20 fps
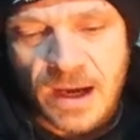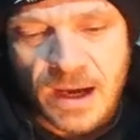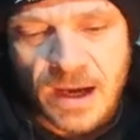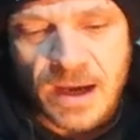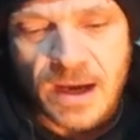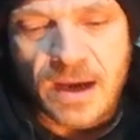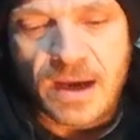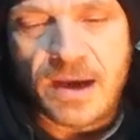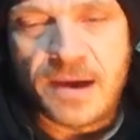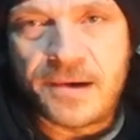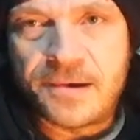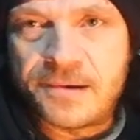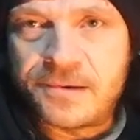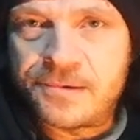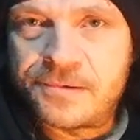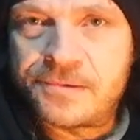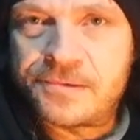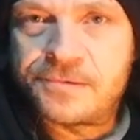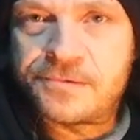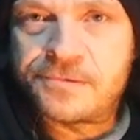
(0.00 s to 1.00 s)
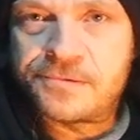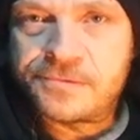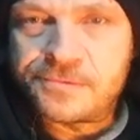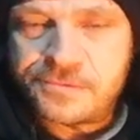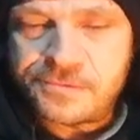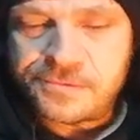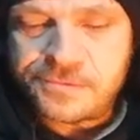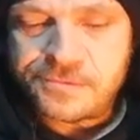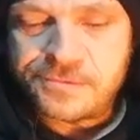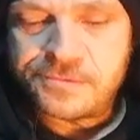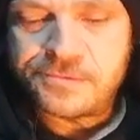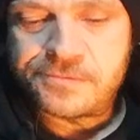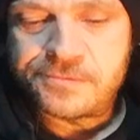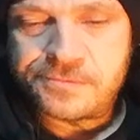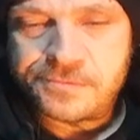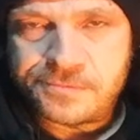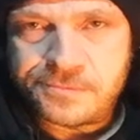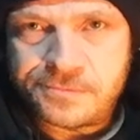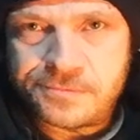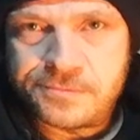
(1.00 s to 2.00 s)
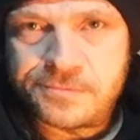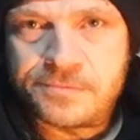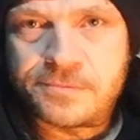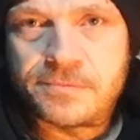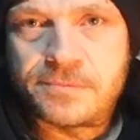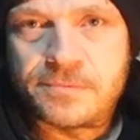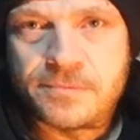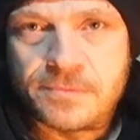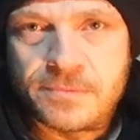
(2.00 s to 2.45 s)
Issa Promo randomly on Dynamite